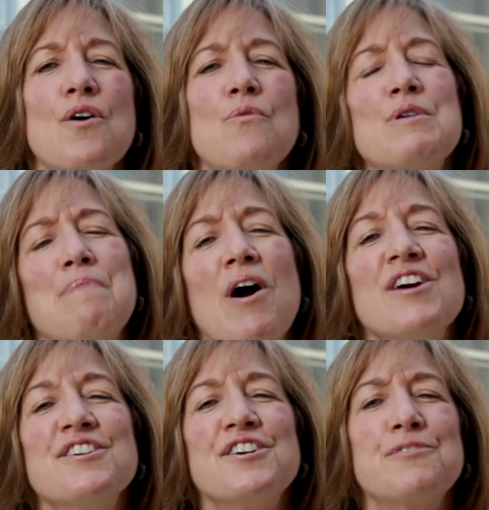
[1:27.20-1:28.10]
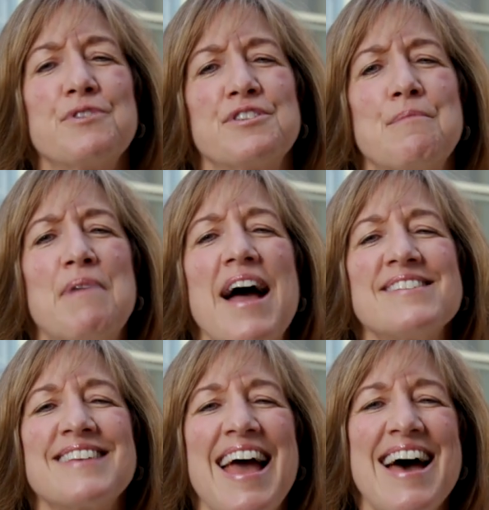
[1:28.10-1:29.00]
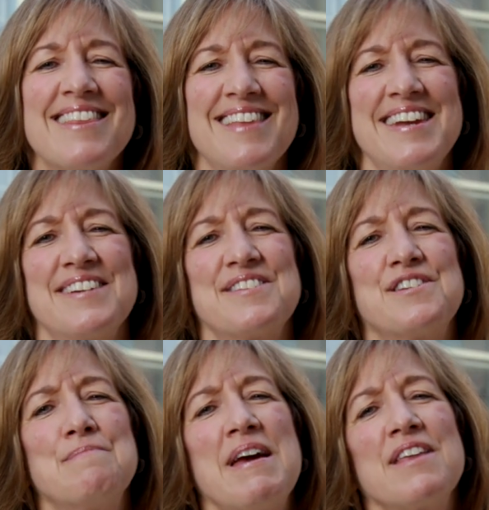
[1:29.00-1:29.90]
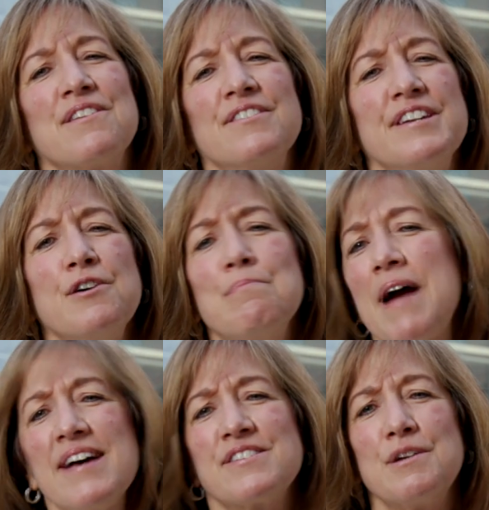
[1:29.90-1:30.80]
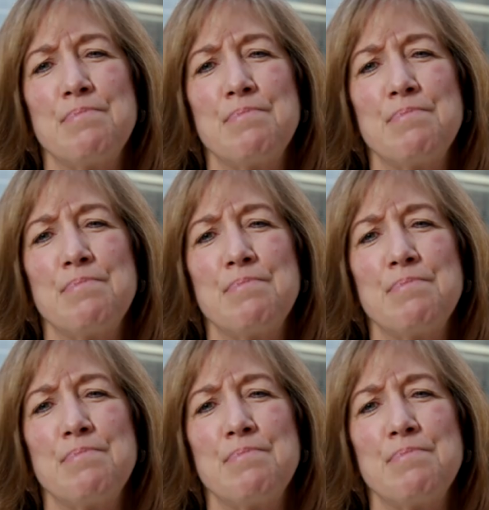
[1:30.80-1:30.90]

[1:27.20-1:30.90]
We partnered with Nebraska Athletics to make their Nebraska